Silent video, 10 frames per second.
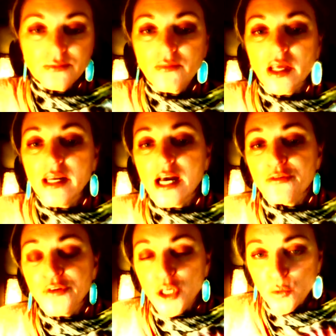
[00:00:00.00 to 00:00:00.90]
Now,
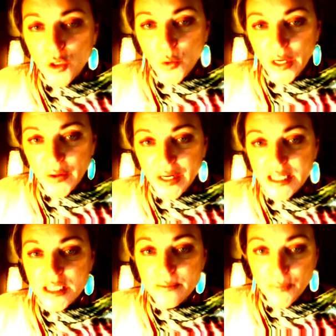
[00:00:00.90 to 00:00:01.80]
for you,
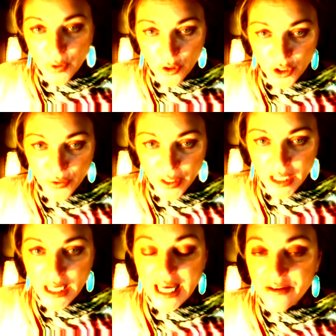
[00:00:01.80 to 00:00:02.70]
Aquarius,
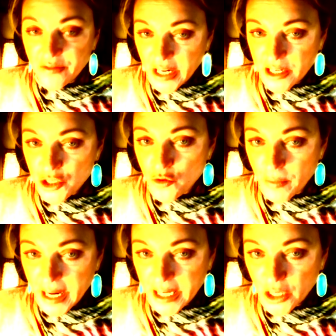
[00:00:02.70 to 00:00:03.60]
Mercury and Venus
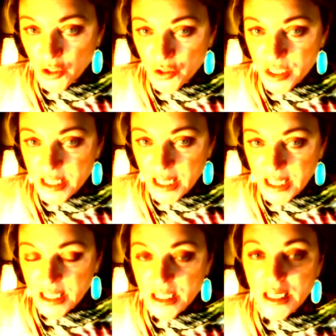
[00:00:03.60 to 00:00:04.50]
remain in your
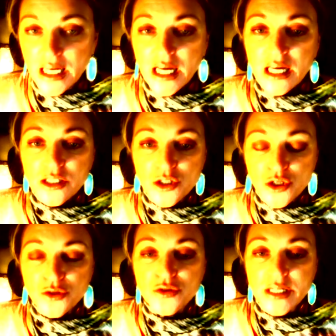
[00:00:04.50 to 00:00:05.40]
sign, the
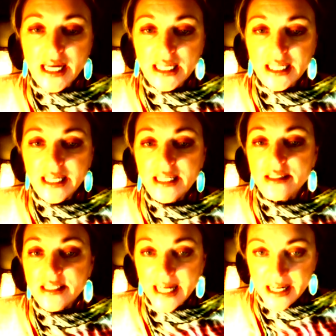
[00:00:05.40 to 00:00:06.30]
two daily
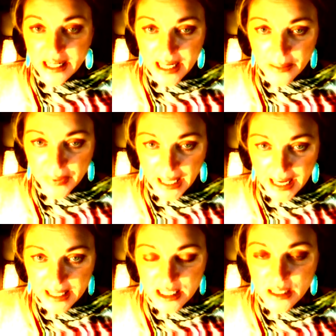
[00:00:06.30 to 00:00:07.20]
day-to-day
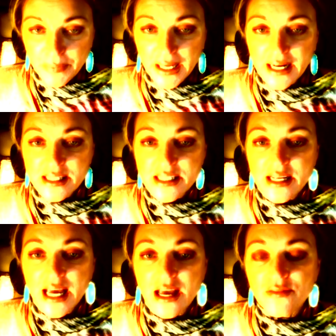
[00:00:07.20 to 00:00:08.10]
planets, the planets that
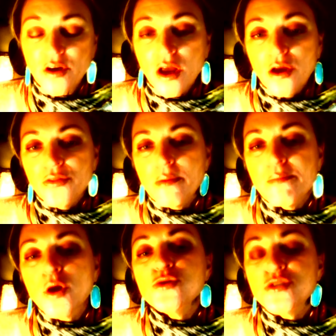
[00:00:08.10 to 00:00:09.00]
have the
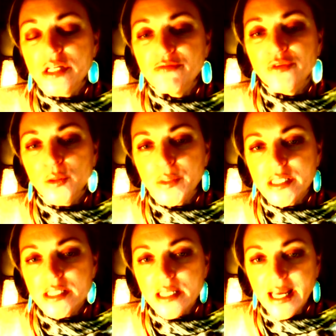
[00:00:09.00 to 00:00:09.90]
most
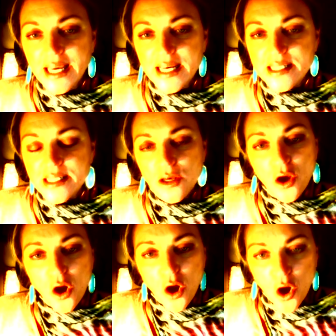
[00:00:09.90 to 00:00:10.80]
influence, I guess,
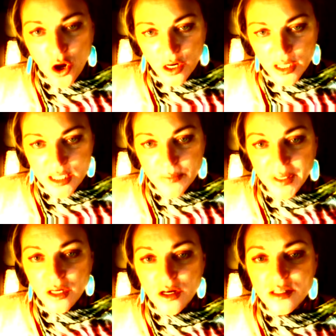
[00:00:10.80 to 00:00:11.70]
on us
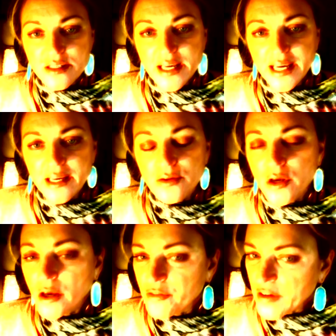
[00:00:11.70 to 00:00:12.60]
because they
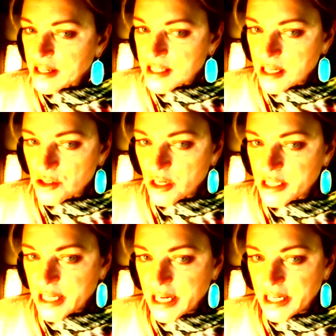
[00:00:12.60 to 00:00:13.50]
affect us on a
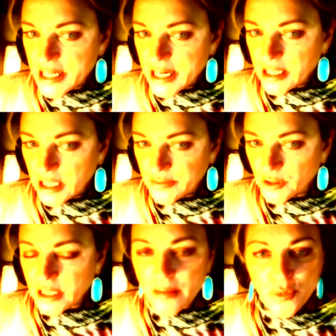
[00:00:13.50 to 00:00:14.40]
day-to-day level.
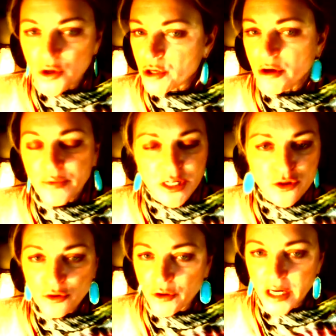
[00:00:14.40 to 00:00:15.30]
Now, Mercury
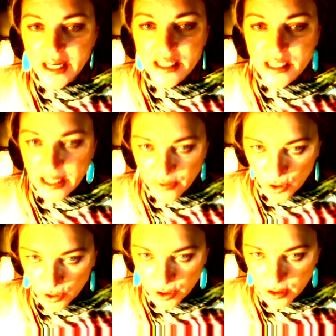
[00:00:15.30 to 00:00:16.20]
retrograde is never
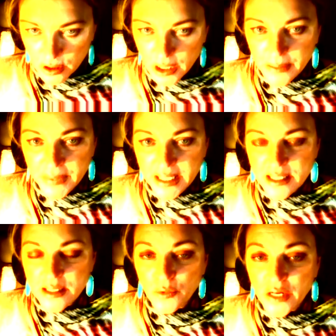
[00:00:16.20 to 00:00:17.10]
good. It means
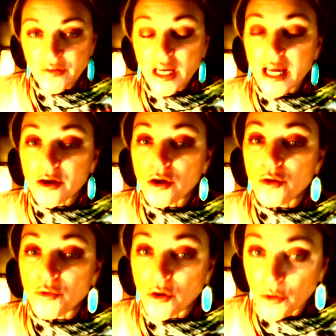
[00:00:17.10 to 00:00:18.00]
that whatever can go
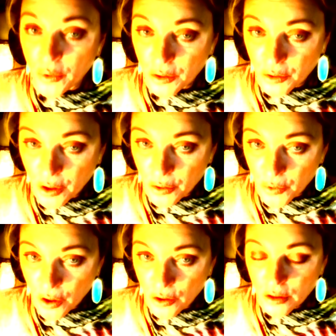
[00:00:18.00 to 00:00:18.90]
wrong will go
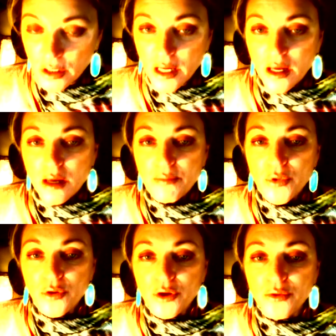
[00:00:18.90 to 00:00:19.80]
wrong.
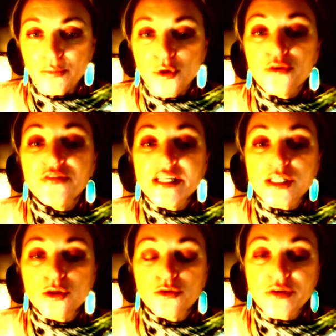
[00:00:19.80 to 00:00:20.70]
Murphy's
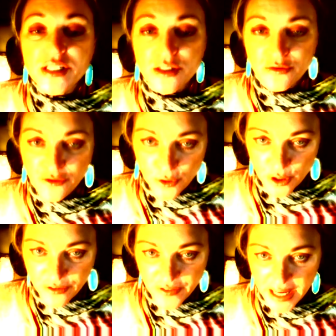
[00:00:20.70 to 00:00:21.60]
Law is in full
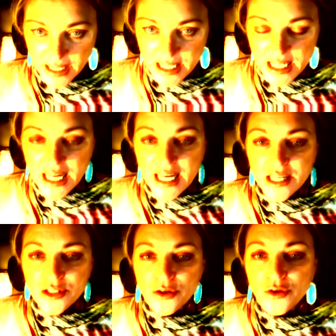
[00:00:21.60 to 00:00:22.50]
effect.
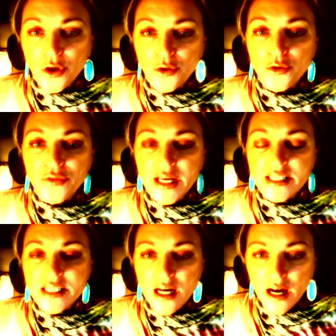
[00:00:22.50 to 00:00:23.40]
So know that
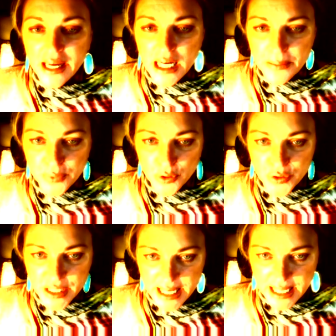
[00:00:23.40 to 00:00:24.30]
tying up
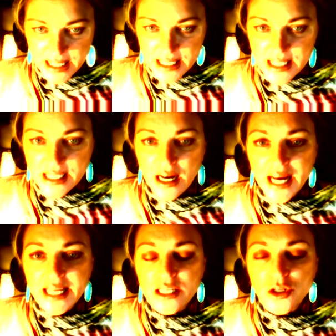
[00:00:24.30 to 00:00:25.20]
loose ends,
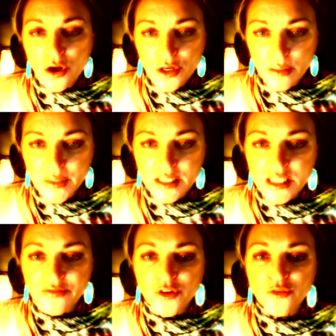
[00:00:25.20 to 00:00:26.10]
signing documents,
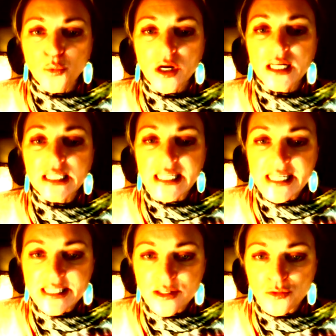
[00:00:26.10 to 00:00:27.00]
if you want to
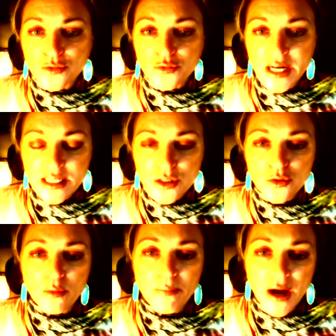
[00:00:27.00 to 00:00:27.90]
lease or rent
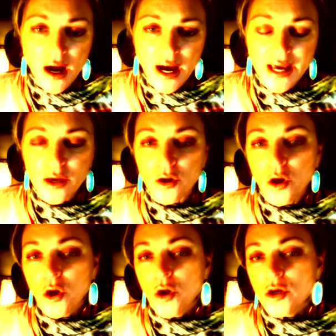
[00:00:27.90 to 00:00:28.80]
or buy
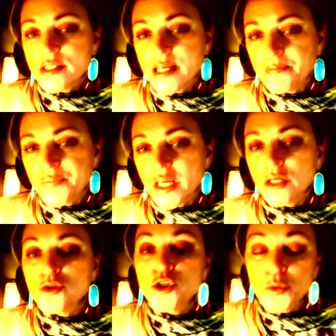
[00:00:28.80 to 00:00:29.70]

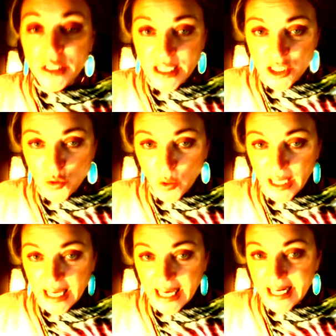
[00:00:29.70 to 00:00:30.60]
something, do it this
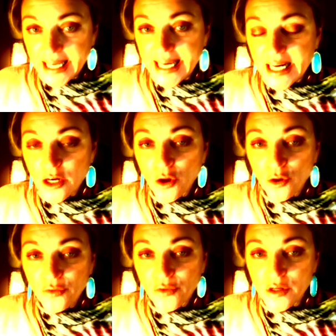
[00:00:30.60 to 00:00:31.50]
weekend. Get it
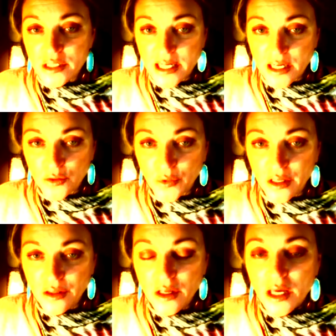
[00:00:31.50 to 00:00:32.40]
over and done
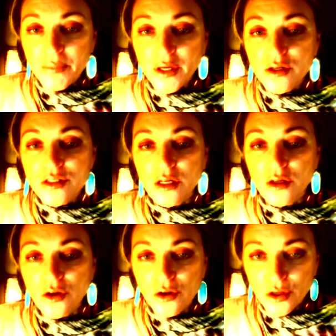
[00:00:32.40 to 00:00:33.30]
with. Because the
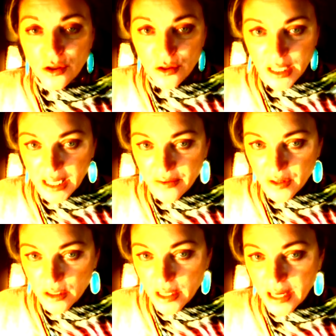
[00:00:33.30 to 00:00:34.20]
longer you leave
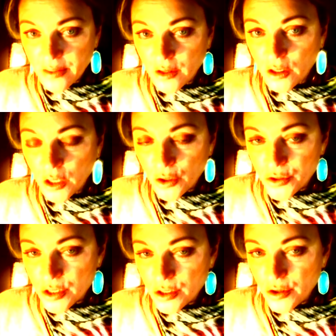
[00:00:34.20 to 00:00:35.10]
it and the
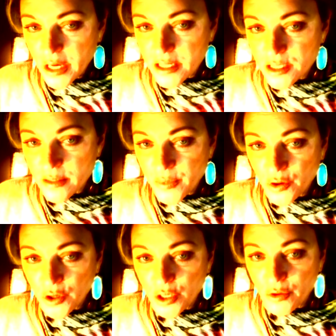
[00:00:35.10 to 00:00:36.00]
closer you get to
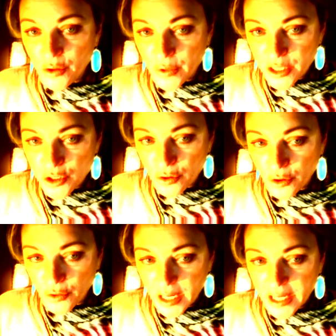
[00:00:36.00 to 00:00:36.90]
Mercury
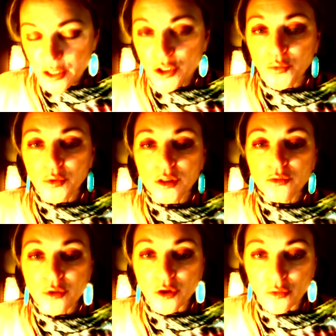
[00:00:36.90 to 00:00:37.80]
retrograde, you will
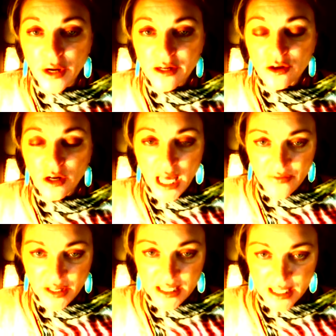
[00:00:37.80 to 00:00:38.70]
regret not
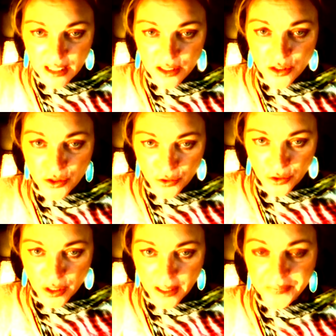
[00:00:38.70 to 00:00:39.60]
having done it
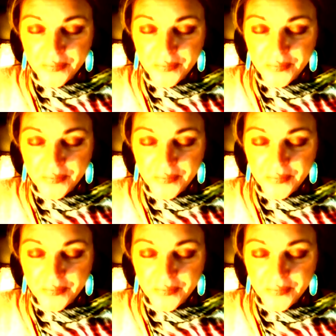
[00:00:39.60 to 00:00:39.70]
sooner.